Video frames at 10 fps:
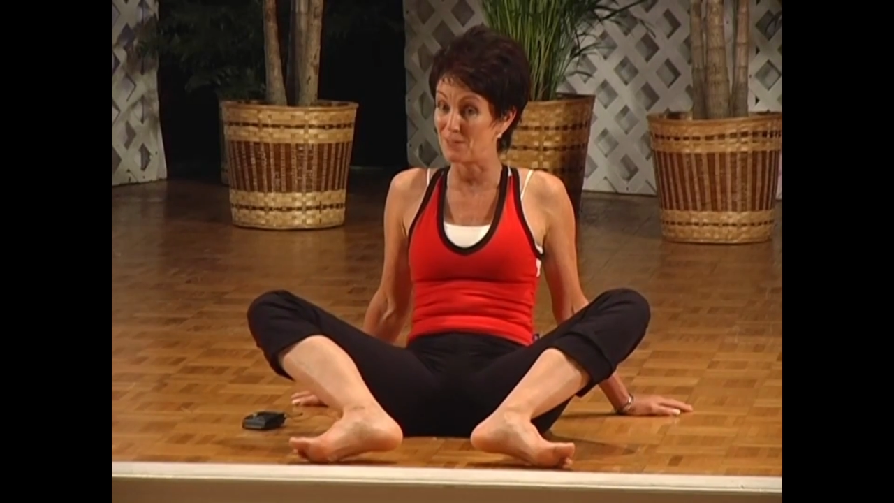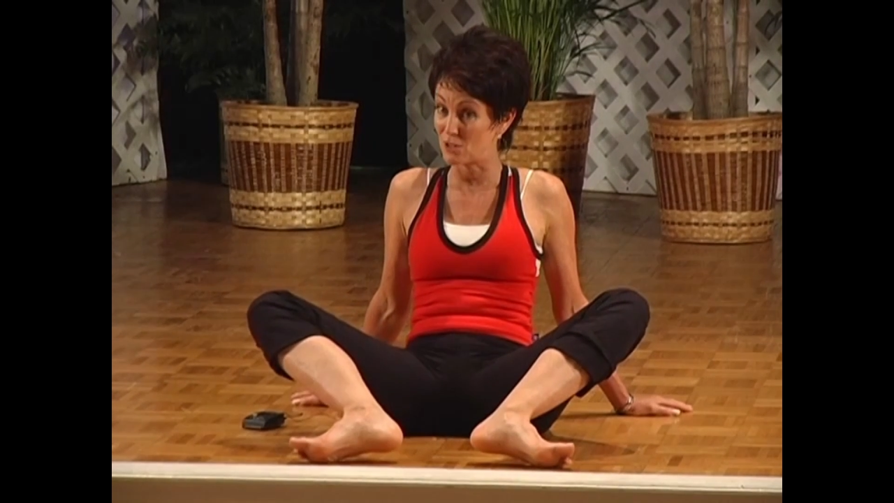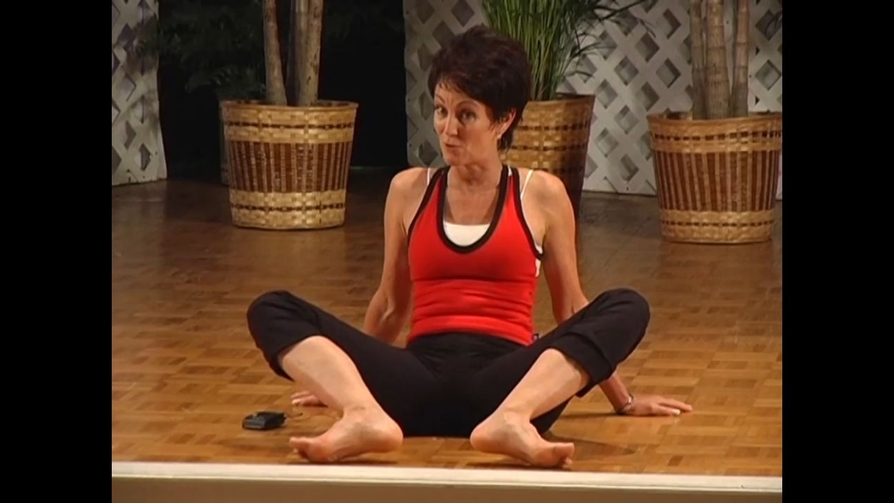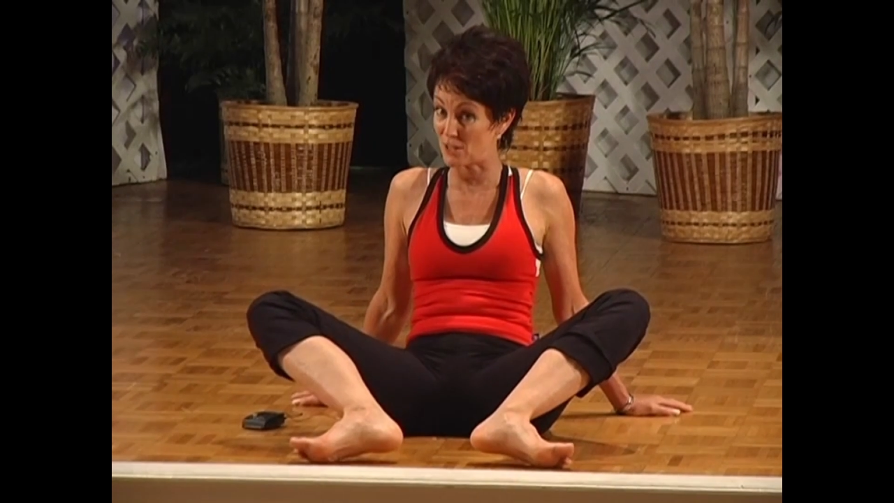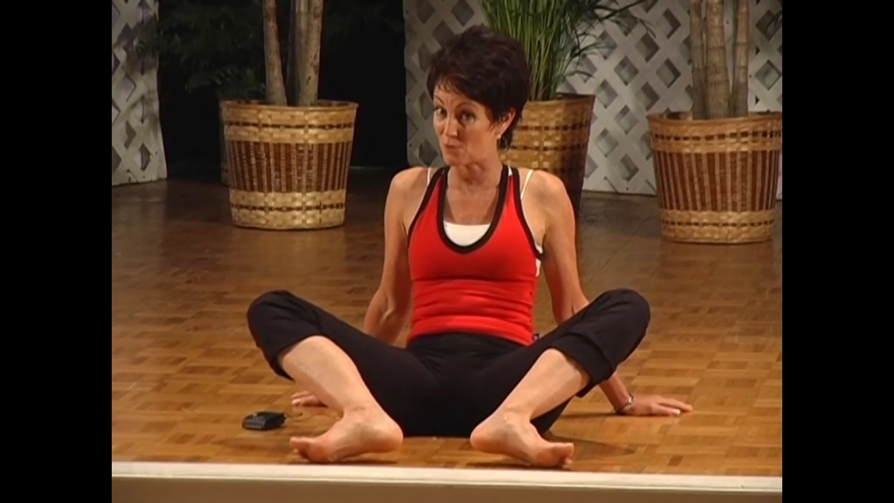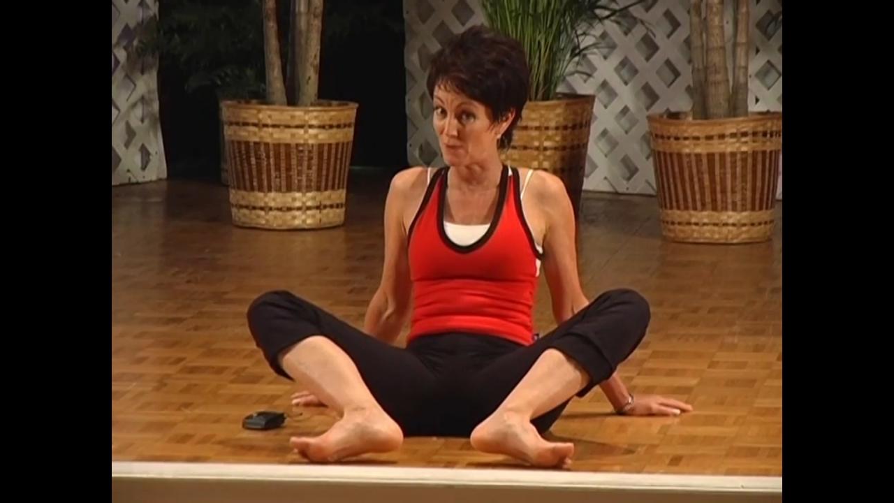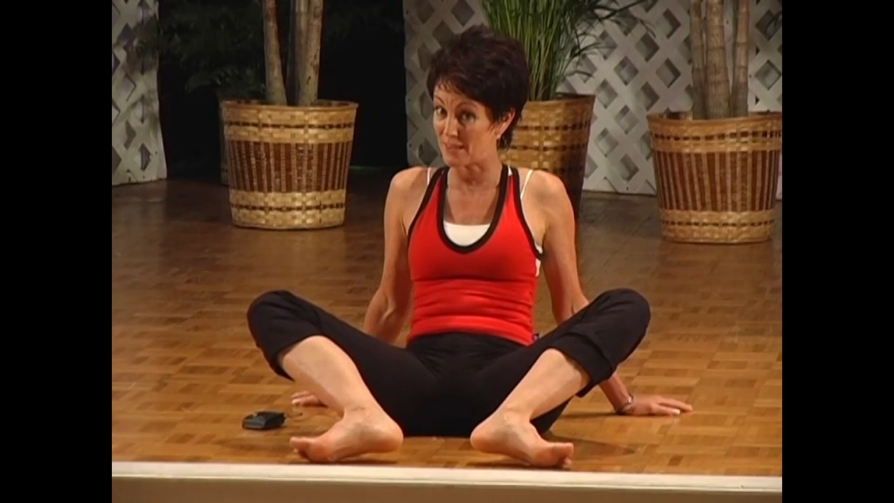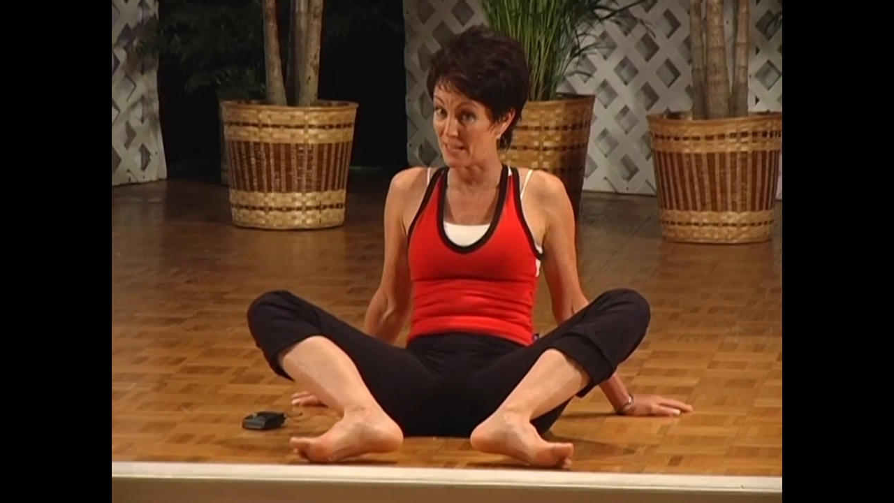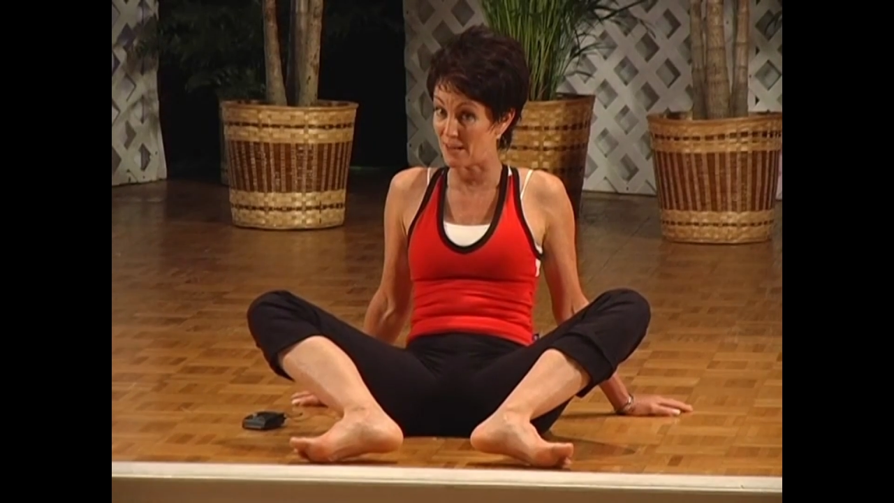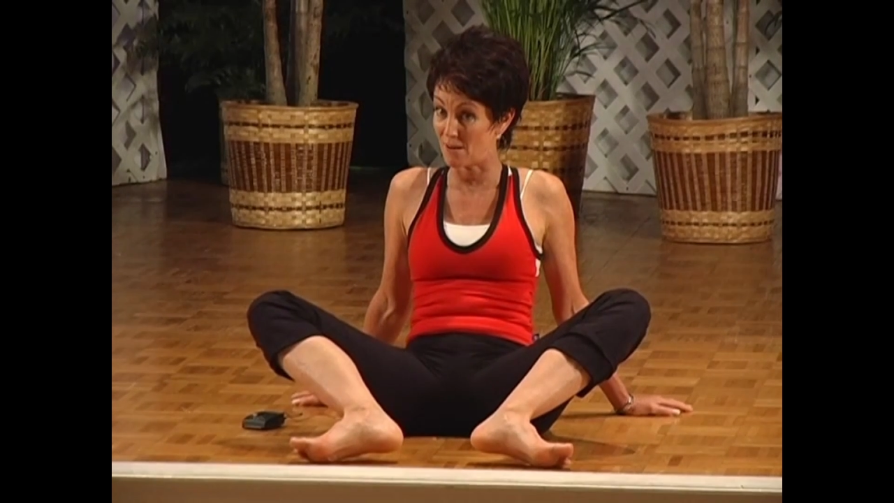stretch
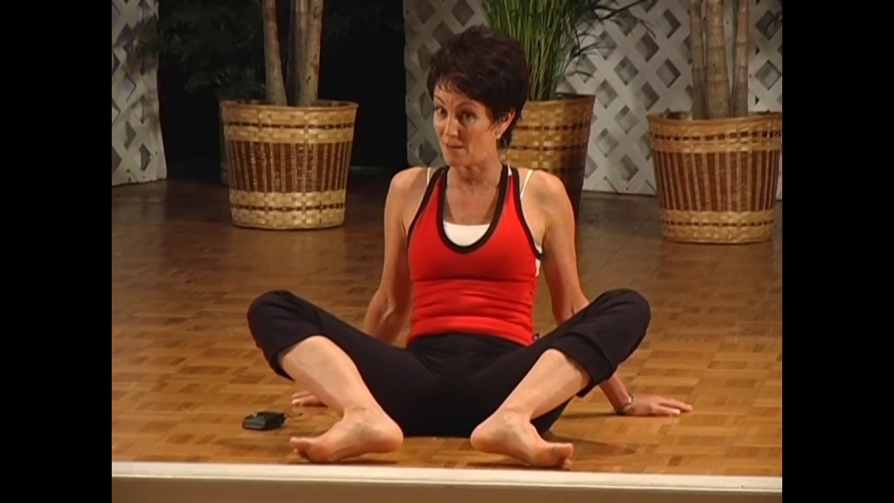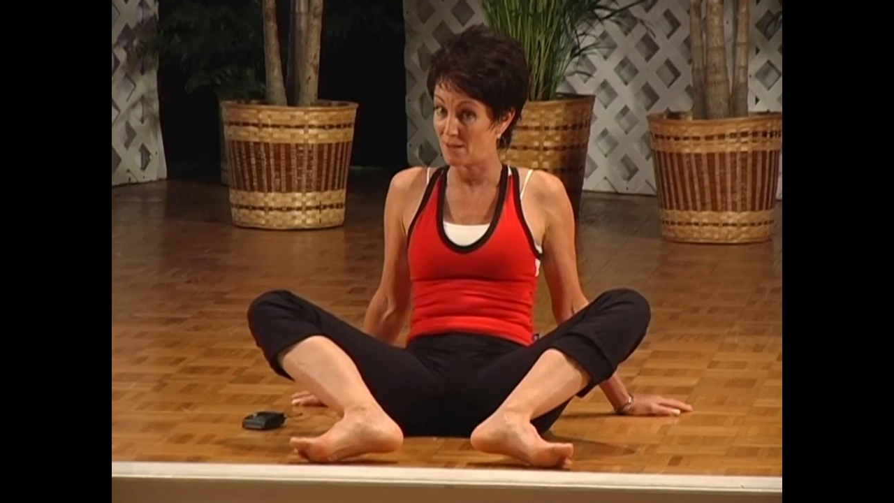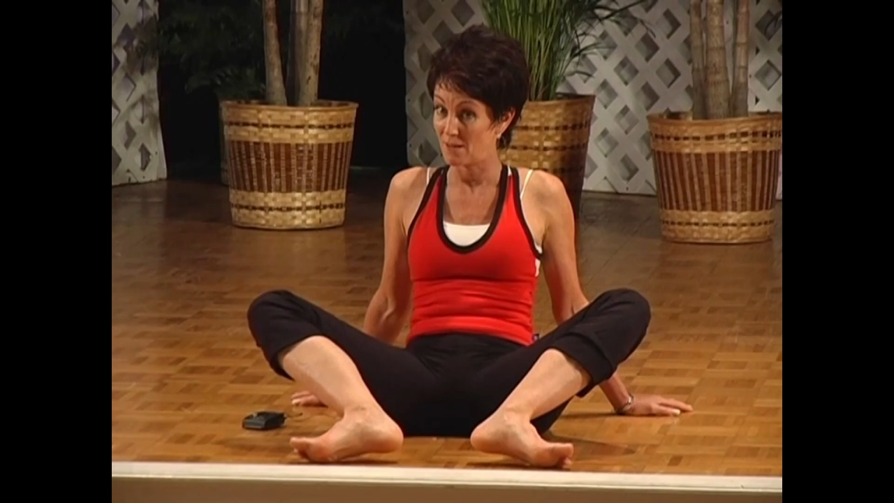right there.